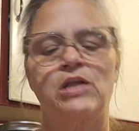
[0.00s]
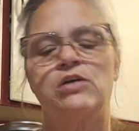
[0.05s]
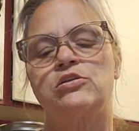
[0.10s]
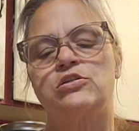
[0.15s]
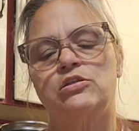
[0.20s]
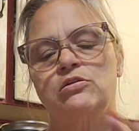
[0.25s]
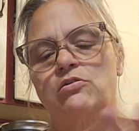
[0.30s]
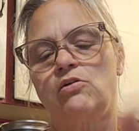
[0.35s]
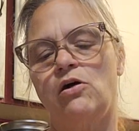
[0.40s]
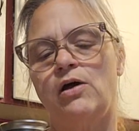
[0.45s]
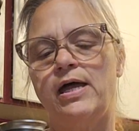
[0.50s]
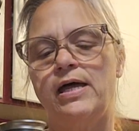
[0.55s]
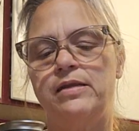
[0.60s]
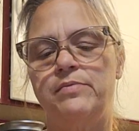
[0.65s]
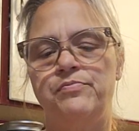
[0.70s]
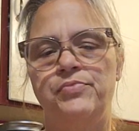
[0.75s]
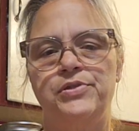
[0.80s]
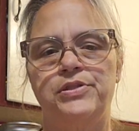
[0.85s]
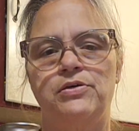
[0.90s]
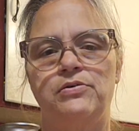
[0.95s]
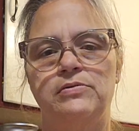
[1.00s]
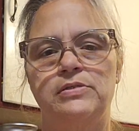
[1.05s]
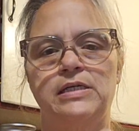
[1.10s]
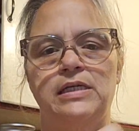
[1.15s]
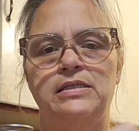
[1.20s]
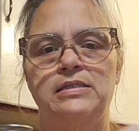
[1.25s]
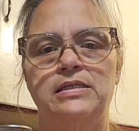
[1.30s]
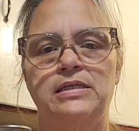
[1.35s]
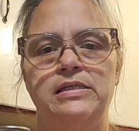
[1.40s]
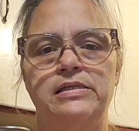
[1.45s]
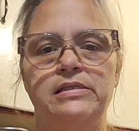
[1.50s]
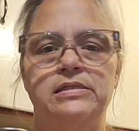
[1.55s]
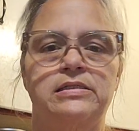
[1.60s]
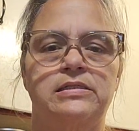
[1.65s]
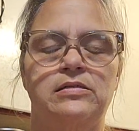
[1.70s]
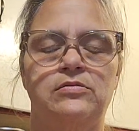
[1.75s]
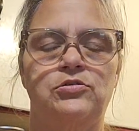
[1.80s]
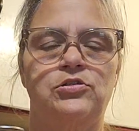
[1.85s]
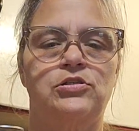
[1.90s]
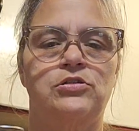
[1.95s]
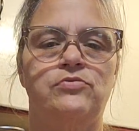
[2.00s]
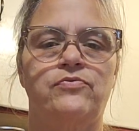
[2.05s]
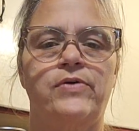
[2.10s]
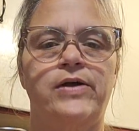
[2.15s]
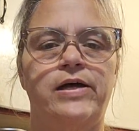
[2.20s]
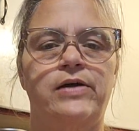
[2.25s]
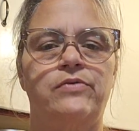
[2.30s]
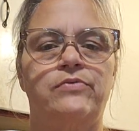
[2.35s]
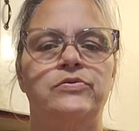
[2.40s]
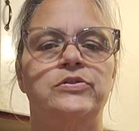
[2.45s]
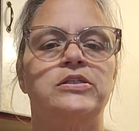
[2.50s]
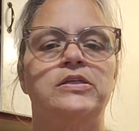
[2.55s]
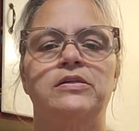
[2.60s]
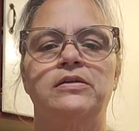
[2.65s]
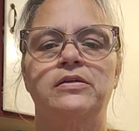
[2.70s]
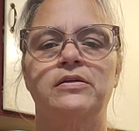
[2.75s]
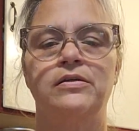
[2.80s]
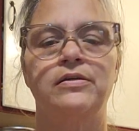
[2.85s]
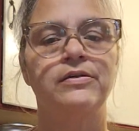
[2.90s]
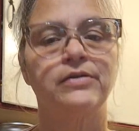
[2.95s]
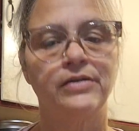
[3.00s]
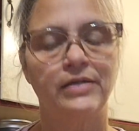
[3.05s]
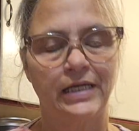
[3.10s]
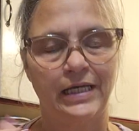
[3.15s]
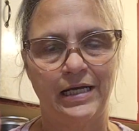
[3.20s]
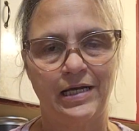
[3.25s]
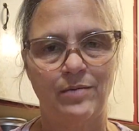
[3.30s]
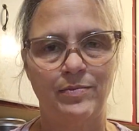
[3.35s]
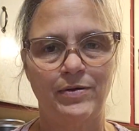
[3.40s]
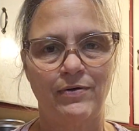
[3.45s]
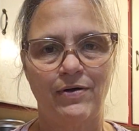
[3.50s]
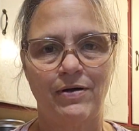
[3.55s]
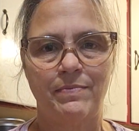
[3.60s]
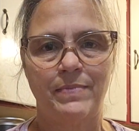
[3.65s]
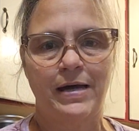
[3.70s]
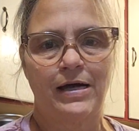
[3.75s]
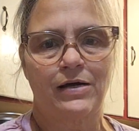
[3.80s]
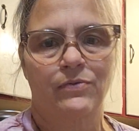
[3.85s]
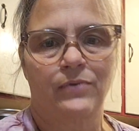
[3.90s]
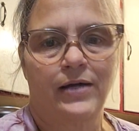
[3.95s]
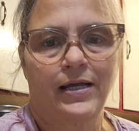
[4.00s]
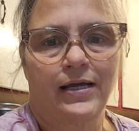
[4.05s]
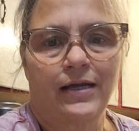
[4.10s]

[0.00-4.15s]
So go ahead and put those 18 stitches around, and I'll be right back when